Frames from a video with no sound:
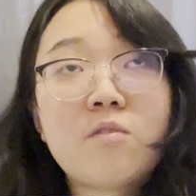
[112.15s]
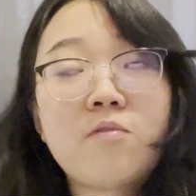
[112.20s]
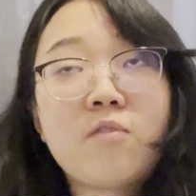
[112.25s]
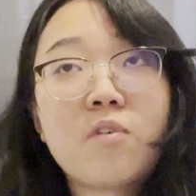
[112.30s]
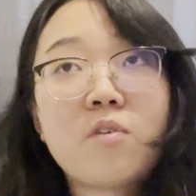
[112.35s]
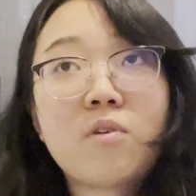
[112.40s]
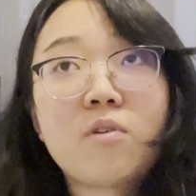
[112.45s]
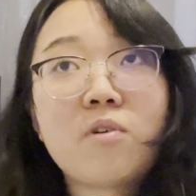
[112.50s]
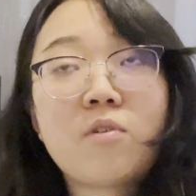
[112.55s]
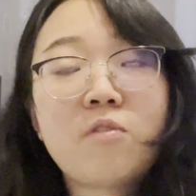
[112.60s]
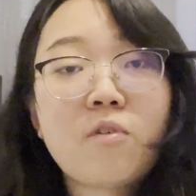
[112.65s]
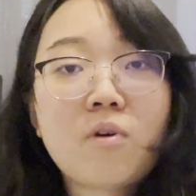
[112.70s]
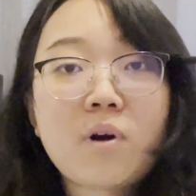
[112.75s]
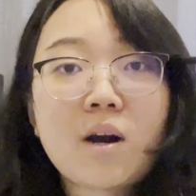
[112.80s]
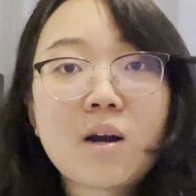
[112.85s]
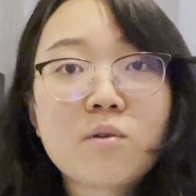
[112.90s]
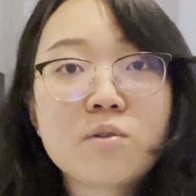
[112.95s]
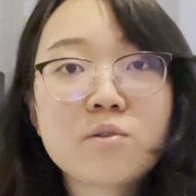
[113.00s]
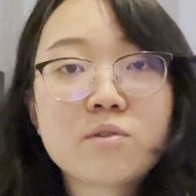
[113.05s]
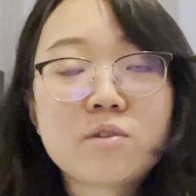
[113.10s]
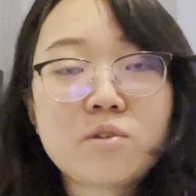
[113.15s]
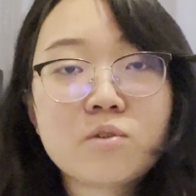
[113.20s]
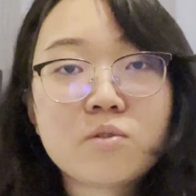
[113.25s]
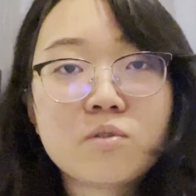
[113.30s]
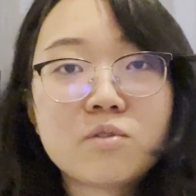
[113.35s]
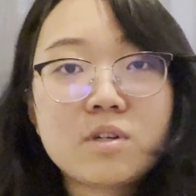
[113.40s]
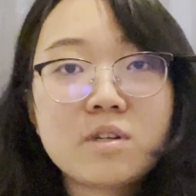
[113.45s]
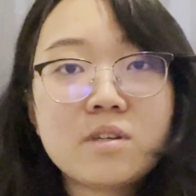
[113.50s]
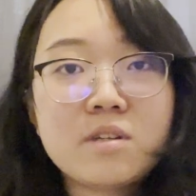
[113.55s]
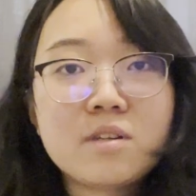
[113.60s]
for 4 hours with the
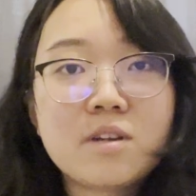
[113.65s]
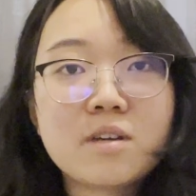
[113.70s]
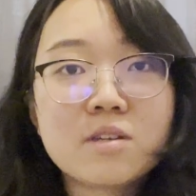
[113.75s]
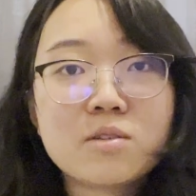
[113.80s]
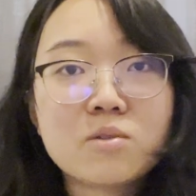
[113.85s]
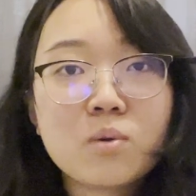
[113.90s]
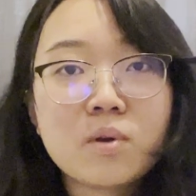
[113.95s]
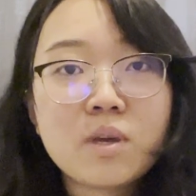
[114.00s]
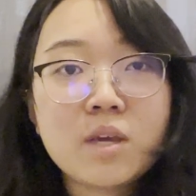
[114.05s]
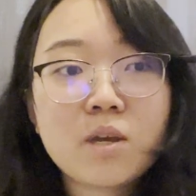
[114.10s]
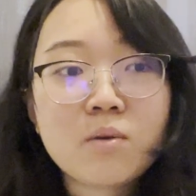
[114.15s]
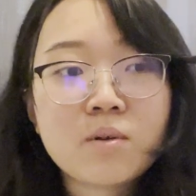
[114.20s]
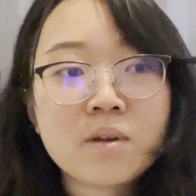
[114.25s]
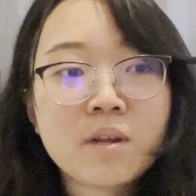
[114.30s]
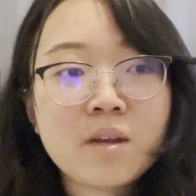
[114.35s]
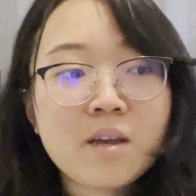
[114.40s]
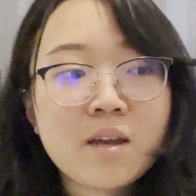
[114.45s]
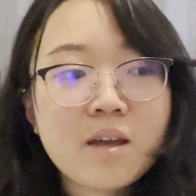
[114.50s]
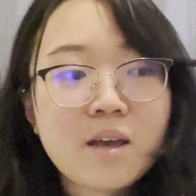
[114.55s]
children. They're so cute.